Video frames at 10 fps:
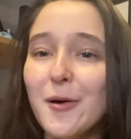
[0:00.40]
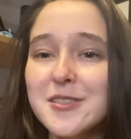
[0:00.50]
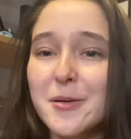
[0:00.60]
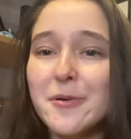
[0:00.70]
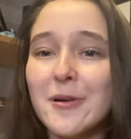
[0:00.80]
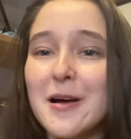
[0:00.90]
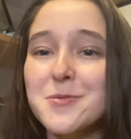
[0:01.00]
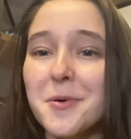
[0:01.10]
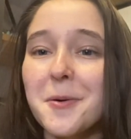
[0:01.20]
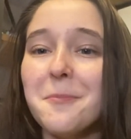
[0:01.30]
up, you
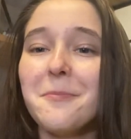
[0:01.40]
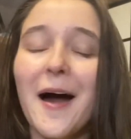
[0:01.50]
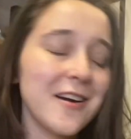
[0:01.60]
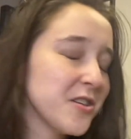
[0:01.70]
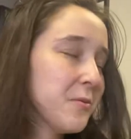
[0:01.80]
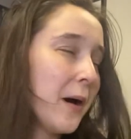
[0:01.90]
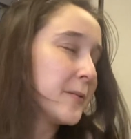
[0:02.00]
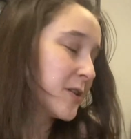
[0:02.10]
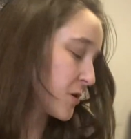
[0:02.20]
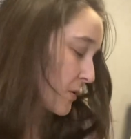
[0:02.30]
guys? Welcome back to my
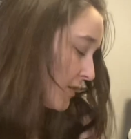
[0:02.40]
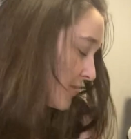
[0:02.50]
bookish world.